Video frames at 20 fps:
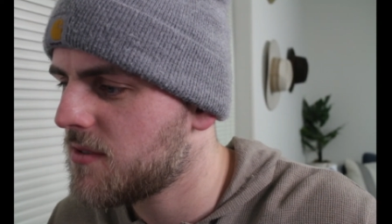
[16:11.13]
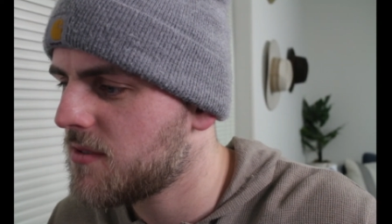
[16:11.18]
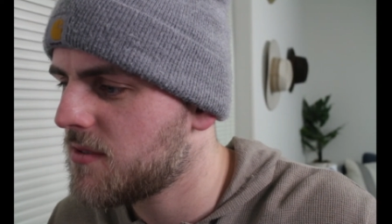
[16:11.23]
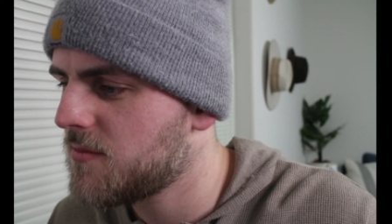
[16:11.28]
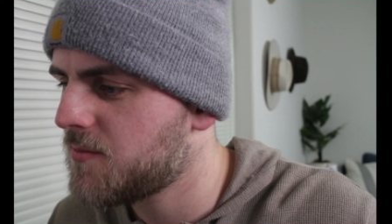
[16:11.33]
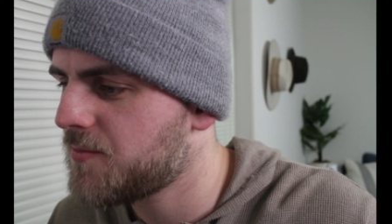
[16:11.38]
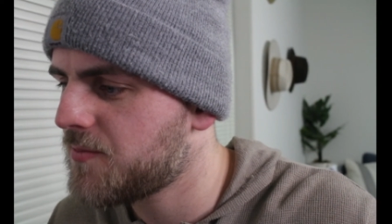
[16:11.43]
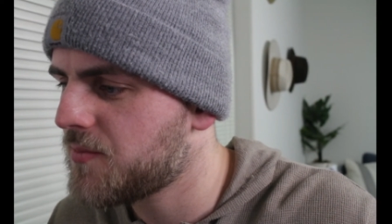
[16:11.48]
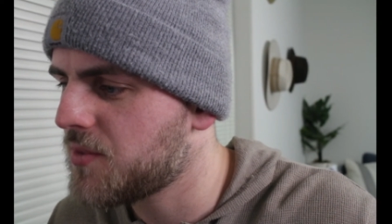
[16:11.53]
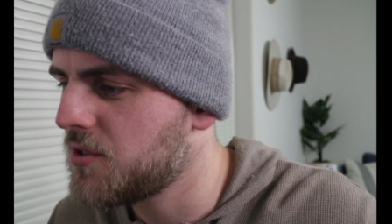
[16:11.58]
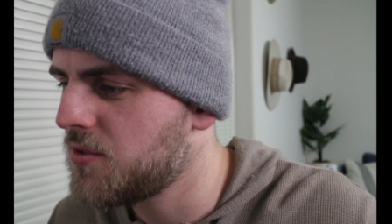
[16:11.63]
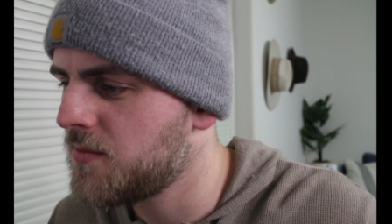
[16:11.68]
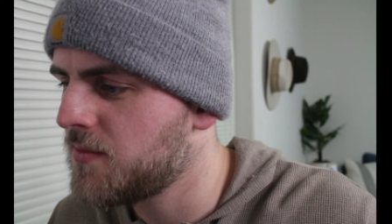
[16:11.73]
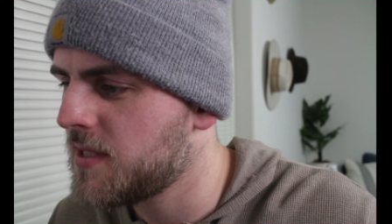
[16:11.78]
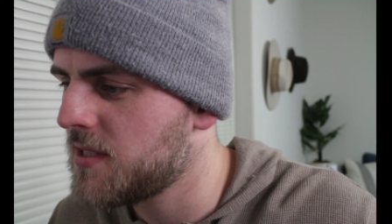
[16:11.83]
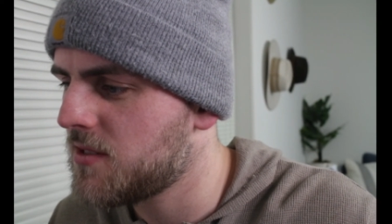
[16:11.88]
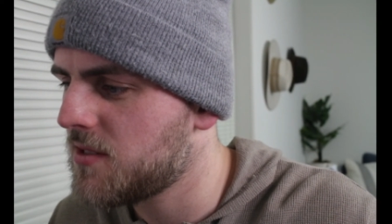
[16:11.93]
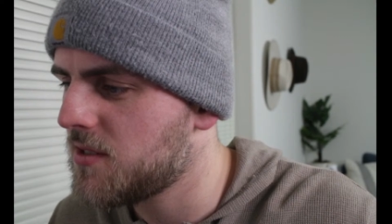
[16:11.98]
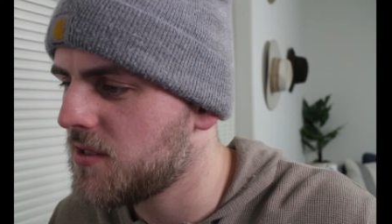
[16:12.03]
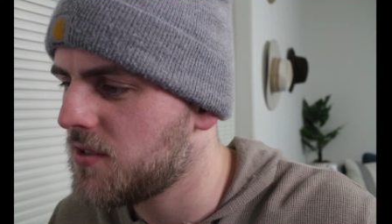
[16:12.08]
Bloom
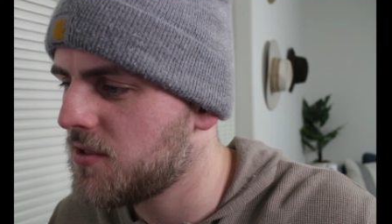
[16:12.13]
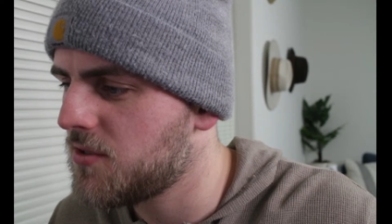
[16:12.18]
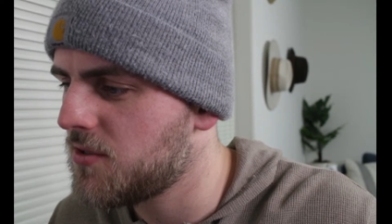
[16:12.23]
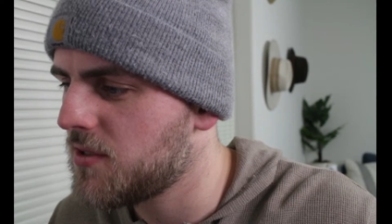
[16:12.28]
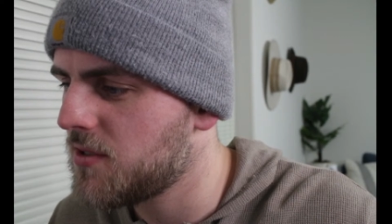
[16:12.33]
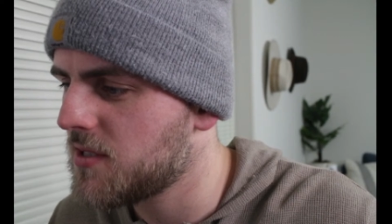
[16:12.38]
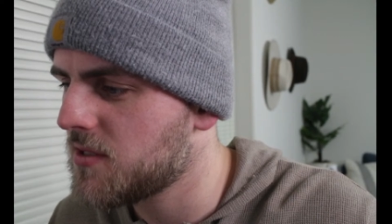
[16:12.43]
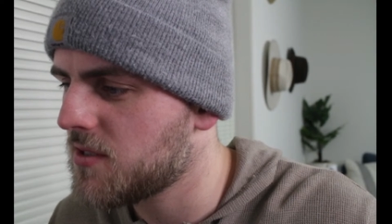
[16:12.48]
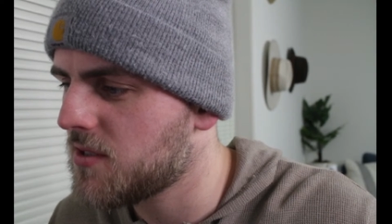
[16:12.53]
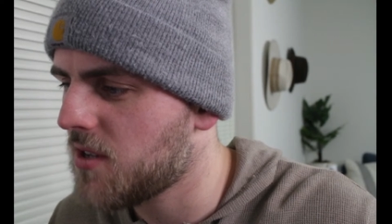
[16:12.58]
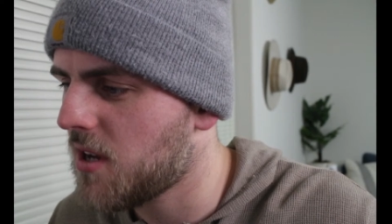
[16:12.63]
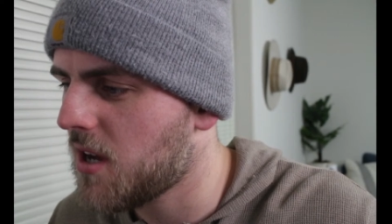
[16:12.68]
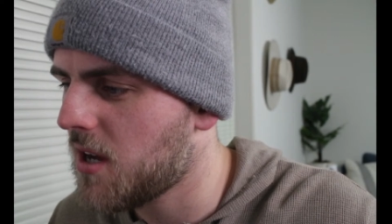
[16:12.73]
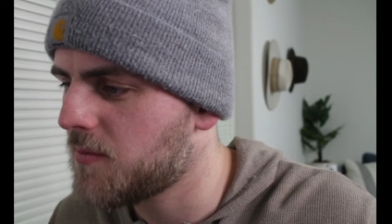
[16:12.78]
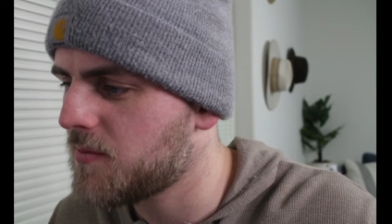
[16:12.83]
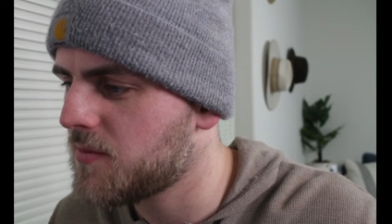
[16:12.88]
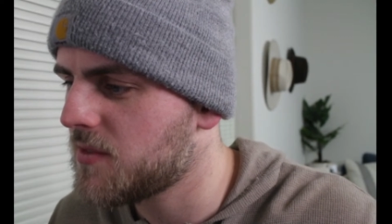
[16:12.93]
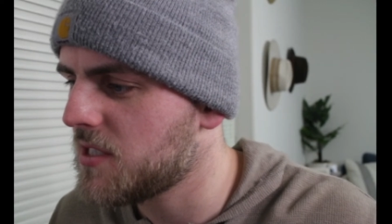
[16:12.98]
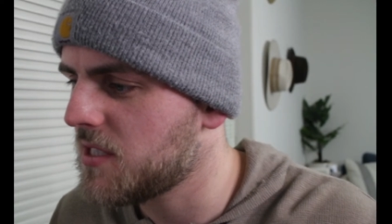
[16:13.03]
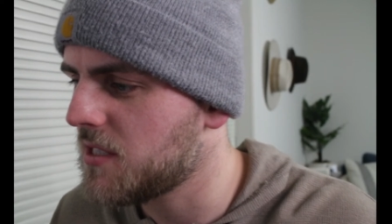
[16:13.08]
Into You is a
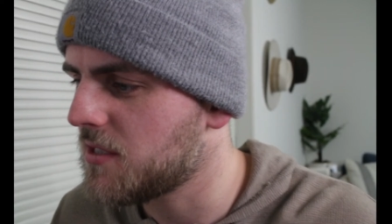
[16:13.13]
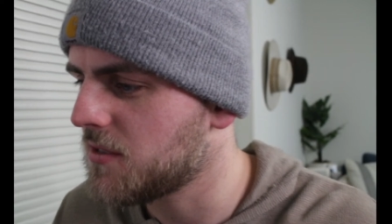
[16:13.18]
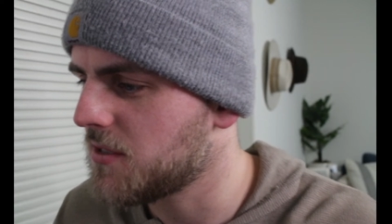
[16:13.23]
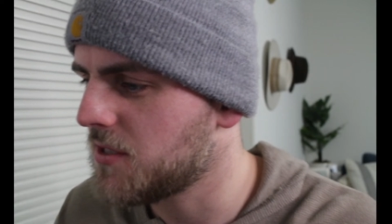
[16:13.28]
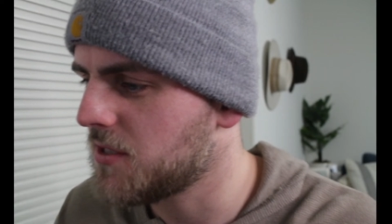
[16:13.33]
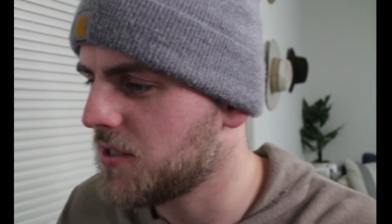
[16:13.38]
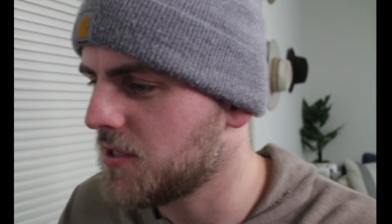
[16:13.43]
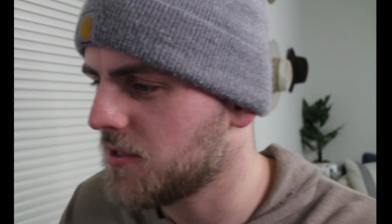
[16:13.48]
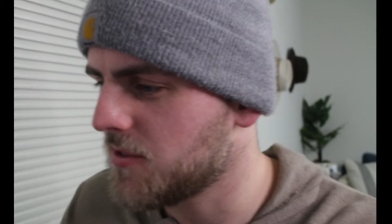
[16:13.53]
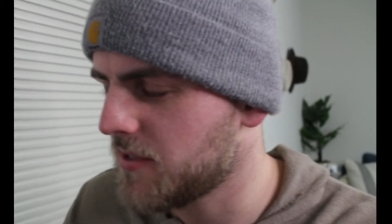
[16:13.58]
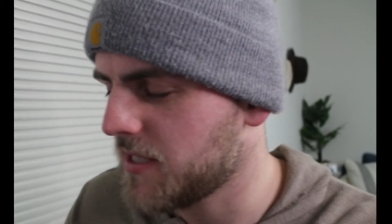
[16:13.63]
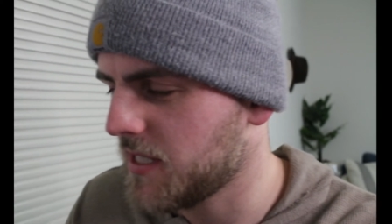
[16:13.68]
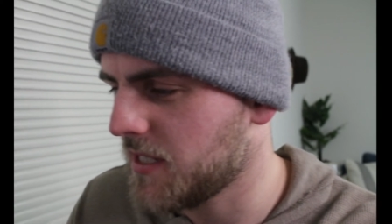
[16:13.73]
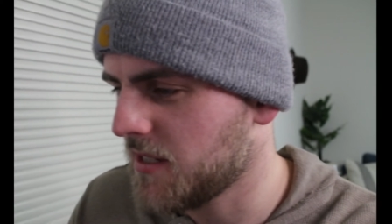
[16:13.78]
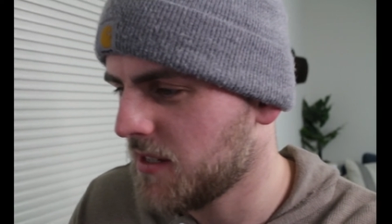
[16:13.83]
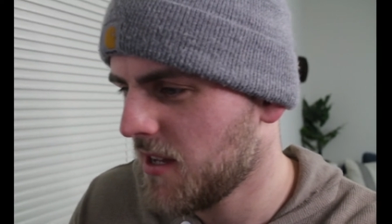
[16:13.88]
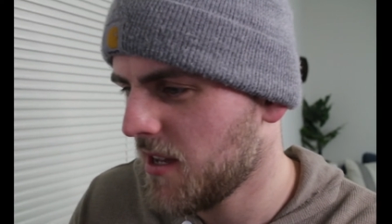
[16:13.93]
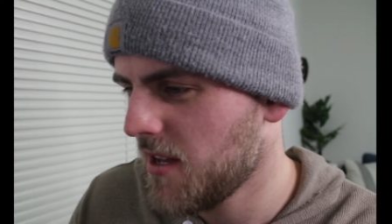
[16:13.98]
top tier Yuri.